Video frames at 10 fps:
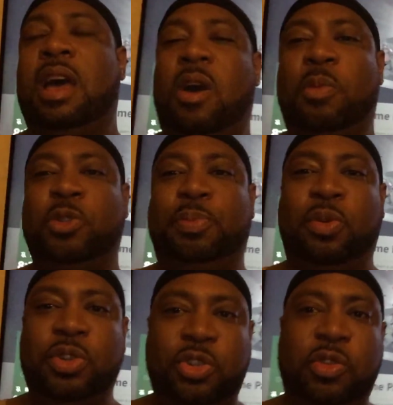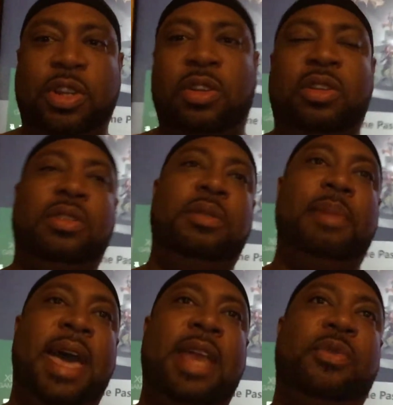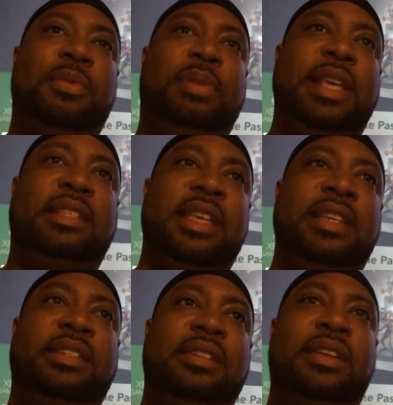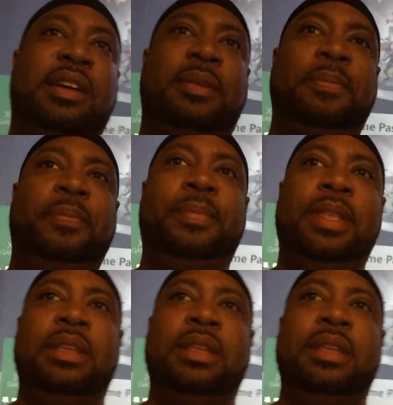I almost pulled the trigger to buy it on the PlayStation.